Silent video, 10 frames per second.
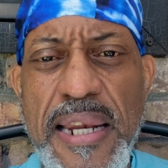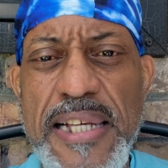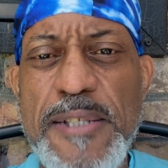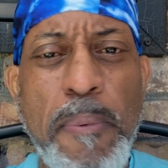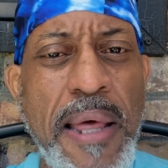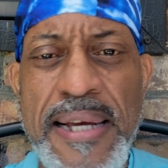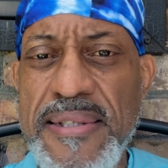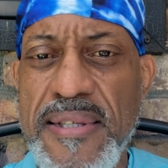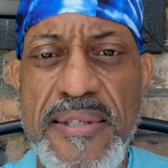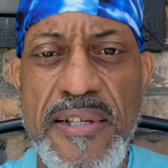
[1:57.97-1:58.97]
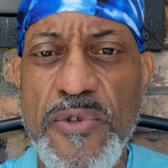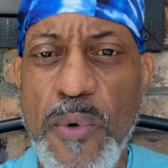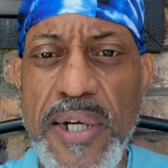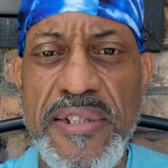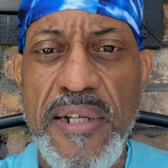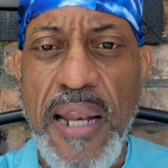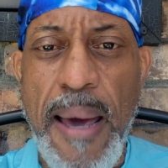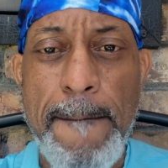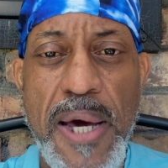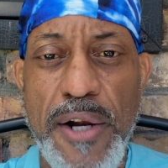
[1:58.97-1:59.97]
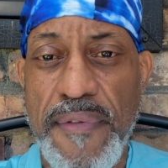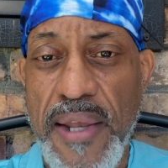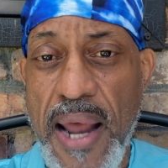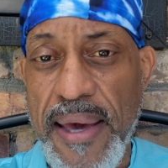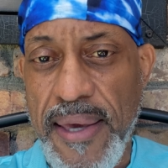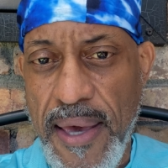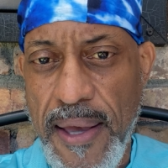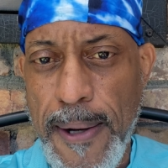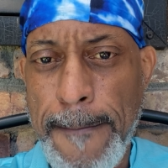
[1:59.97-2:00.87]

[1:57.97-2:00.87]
explains the situation a lot better than I can.